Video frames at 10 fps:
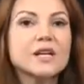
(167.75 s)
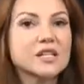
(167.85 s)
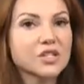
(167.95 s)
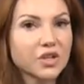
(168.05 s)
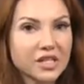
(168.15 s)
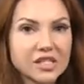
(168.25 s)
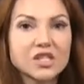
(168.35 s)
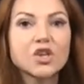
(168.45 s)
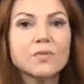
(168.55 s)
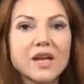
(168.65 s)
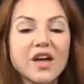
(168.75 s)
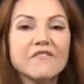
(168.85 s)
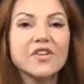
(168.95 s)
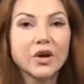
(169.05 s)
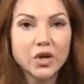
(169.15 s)
because there can still be
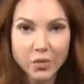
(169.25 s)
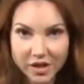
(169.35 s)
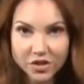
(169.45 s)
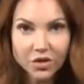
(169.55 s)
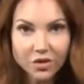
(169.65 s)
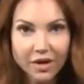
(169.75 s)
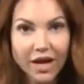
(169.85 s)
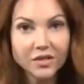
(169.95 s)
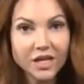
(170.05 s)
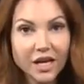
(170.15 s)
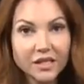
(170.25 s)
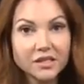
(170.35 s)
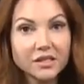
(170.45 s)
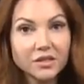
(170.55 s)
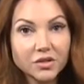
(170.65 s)
a very quick turnaround
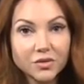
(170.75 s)
and